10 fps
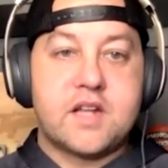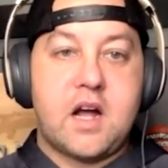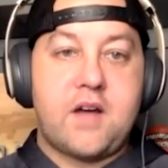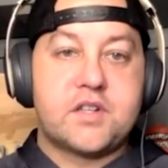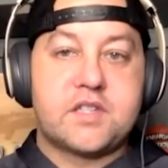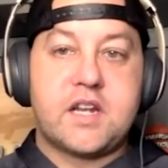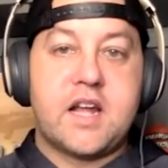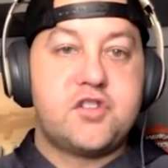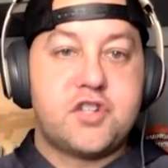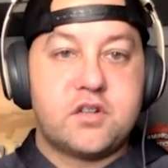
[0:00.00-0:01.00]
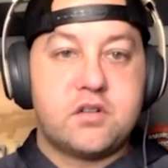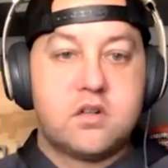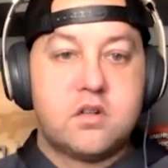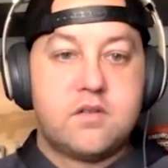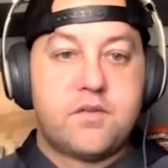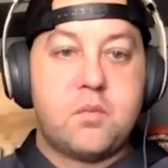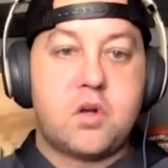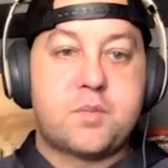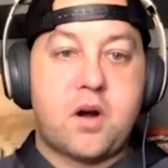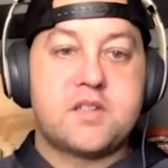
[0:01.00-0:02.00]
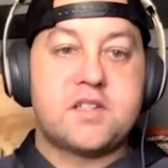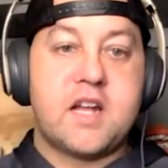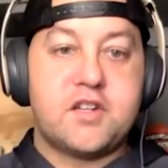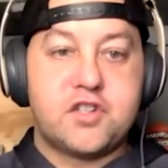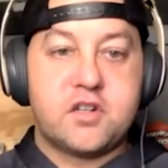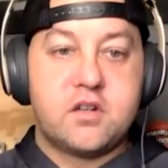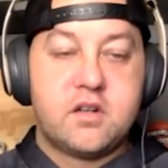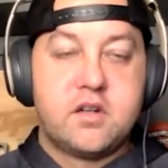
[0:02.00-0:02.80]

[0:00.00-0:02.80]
Now, obviously, an engine for the most part is an engine,